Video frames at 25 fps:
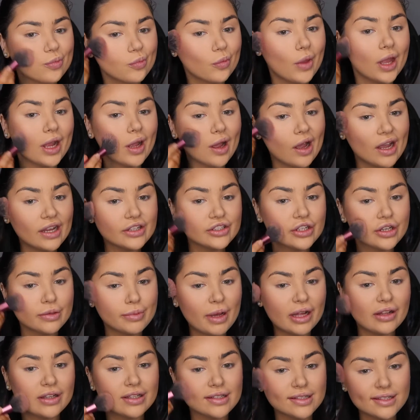like eyeshadow
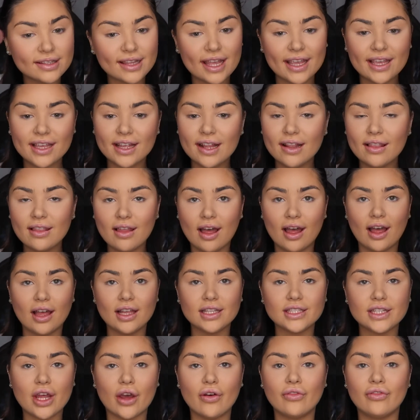palettes, they can last